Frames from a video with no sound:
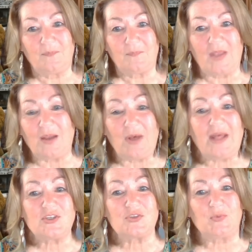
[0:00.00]

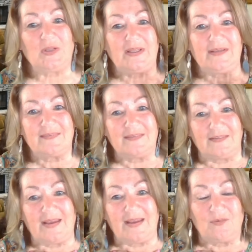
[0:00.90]
I just realized
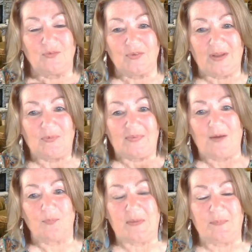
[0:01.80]
that was
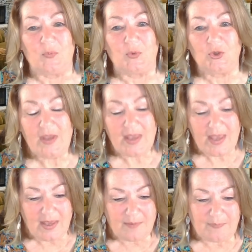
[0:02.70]
how people were,
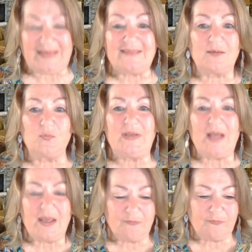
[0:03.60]
because when
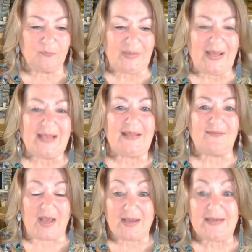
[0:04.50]
I
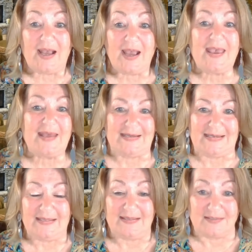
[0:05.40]
left, I had a
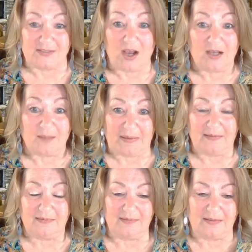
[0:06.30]
need to talk
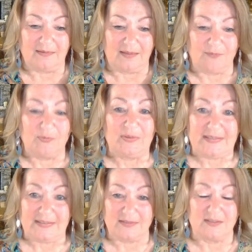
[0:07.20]
about it. I really
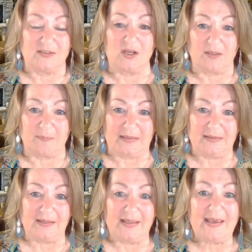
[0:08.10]
needed to talk about
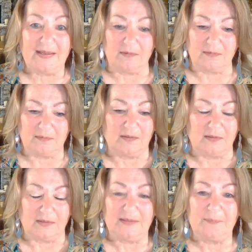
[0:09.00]
it. I had
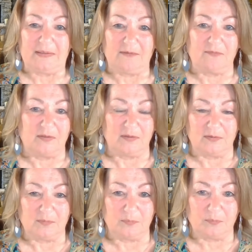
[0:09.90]
a little bit of a
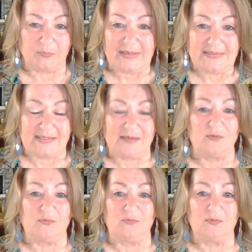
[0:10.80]

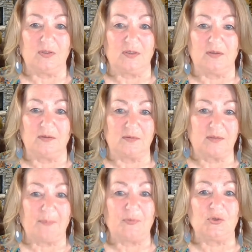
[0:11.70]
breakdown a
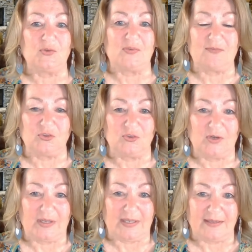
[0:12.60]
couple years
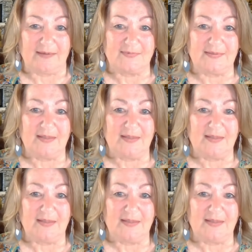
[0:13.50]
after I left,